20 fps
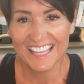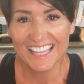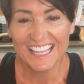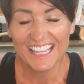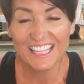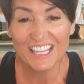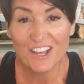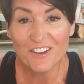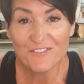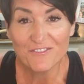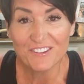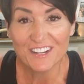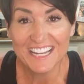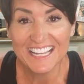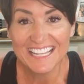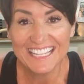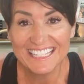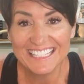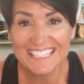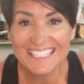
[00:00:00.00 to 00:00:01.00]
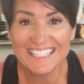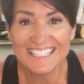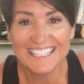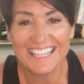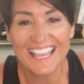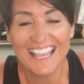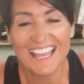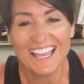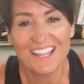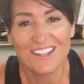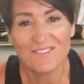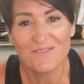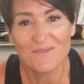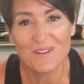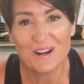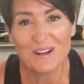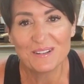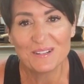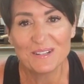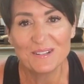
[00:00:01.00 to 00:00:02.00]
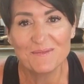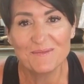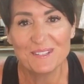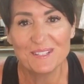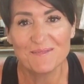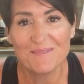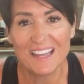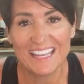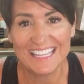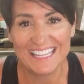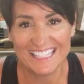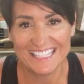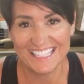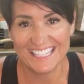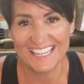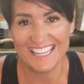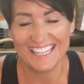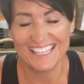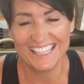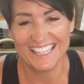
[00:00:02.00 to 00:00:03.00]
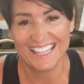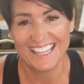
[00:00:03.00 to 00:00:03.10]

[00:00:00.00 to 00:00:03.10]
Hello friends, and welcome to my kitchen.